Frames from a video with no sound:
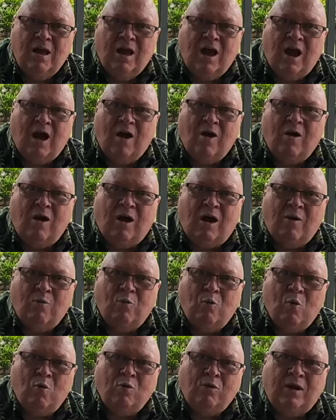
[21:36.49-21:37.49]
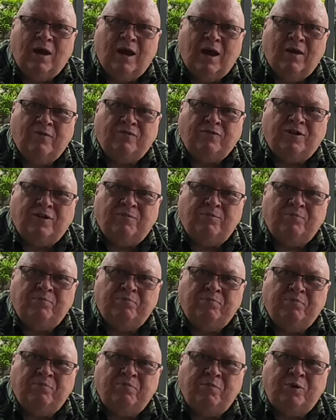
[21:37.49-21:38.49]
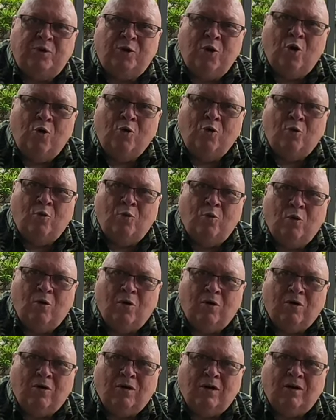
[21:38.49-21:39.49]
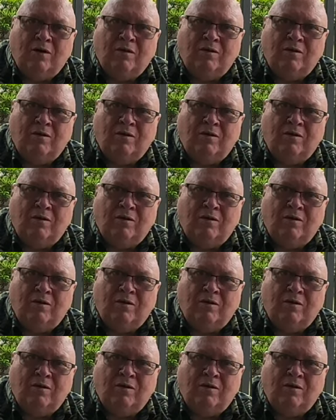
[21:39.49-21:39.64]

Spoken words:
I won't have to go to work